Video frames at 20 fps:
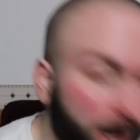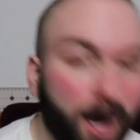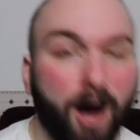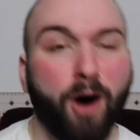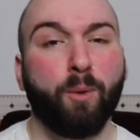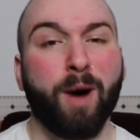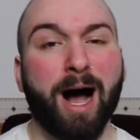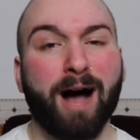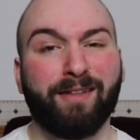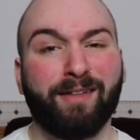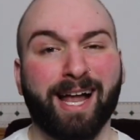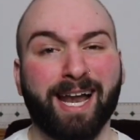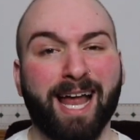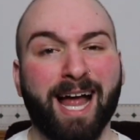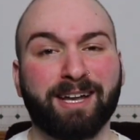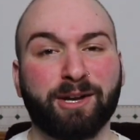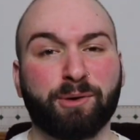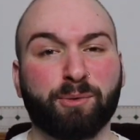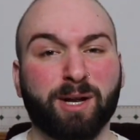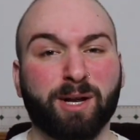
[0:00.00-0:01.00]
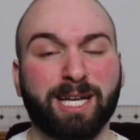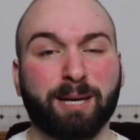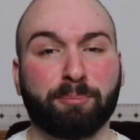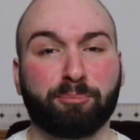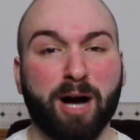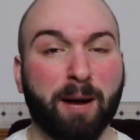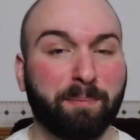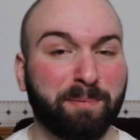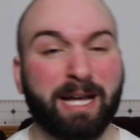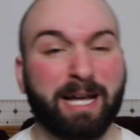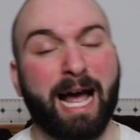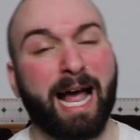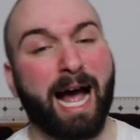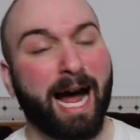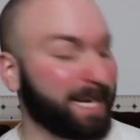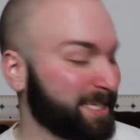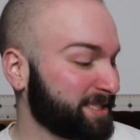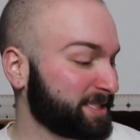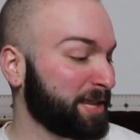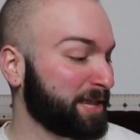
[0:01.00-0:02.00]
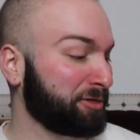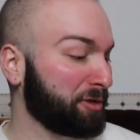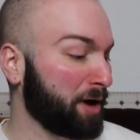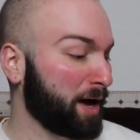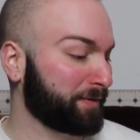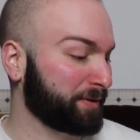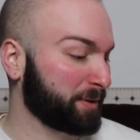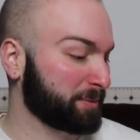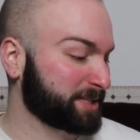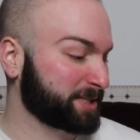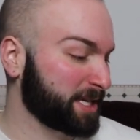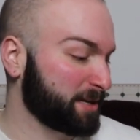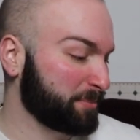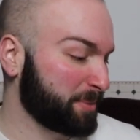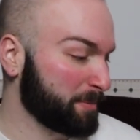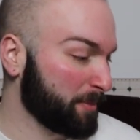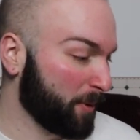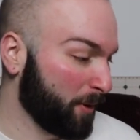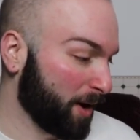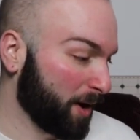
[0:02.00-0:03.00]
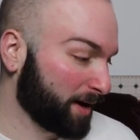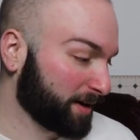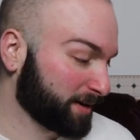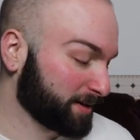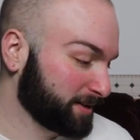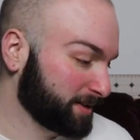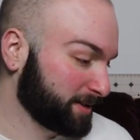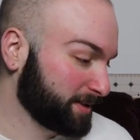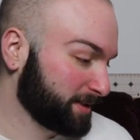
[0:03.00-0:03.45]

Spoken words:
Oh, wow, that ended really abruptly. I honestly thought there was going to be more.